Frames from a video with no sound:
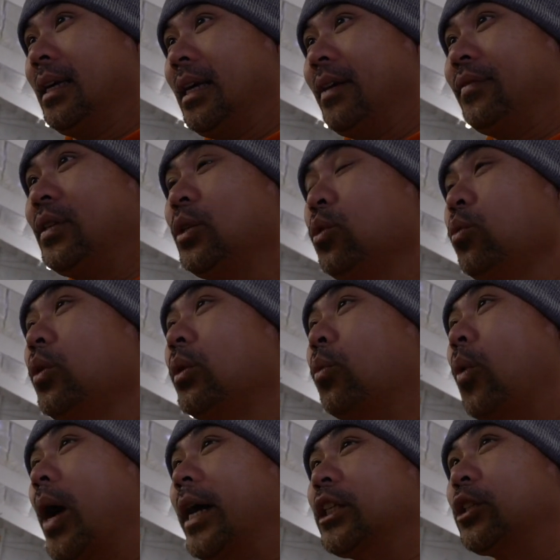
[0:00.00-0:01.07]
if you would
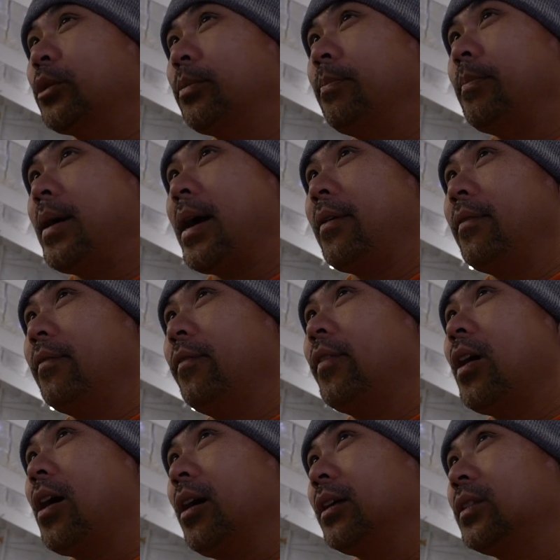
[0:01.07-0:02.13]
watch my
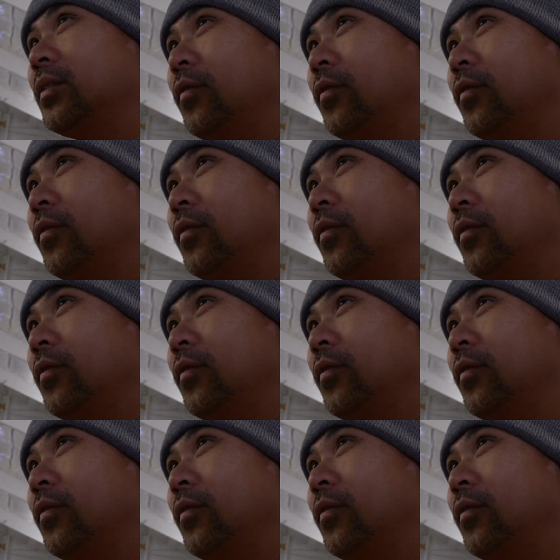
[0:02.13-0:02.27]
vlogs